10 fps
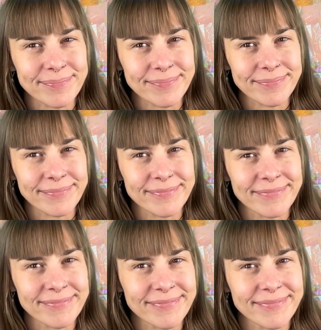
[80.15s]

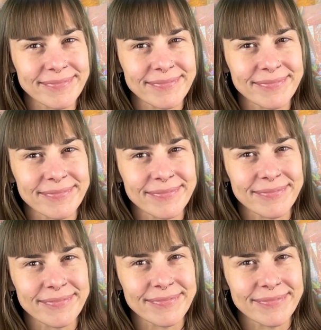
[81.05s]

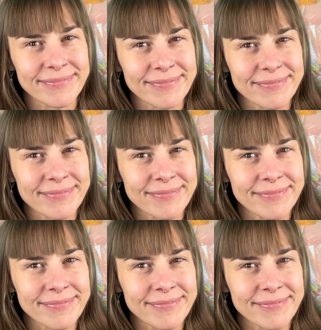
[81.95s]
No one is speaking in this clip.